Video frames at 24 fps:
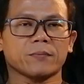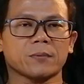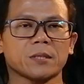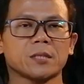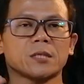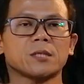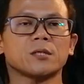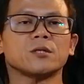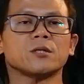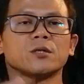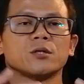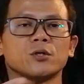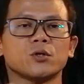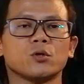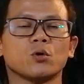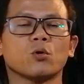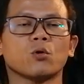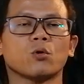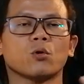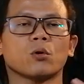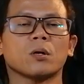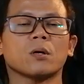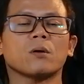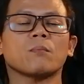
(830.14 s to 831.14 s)
in
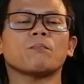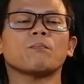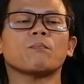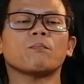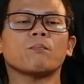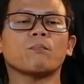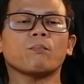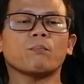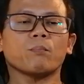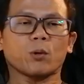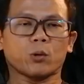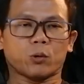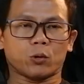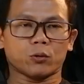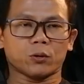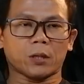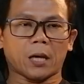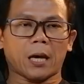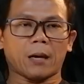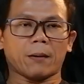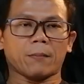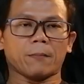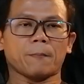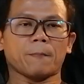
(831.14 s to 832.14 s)
your
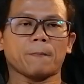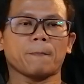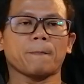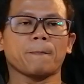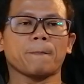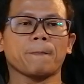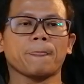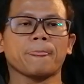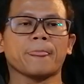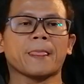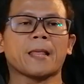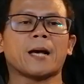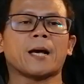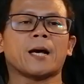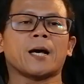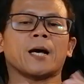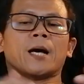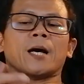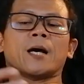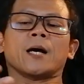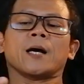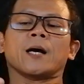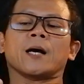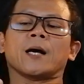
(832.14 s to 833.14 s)
prototype.
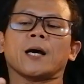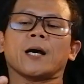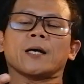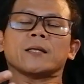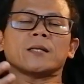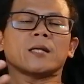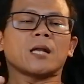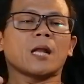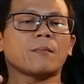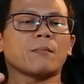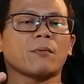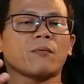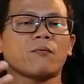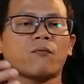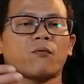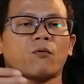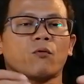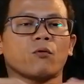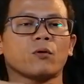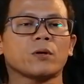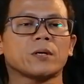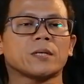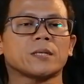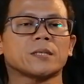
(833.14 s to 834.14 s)
And the number
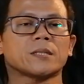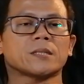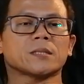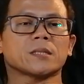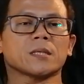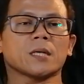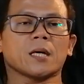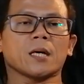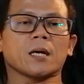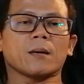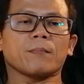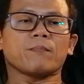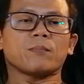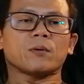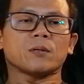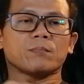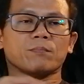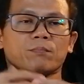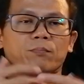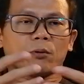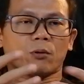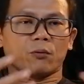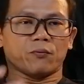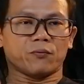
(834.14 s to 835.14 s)
four is
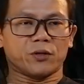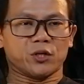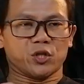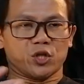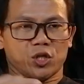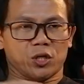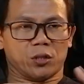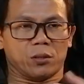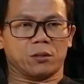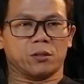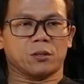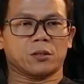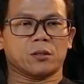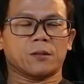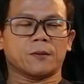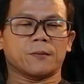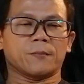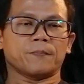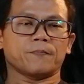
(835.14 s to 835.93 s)
improvisations.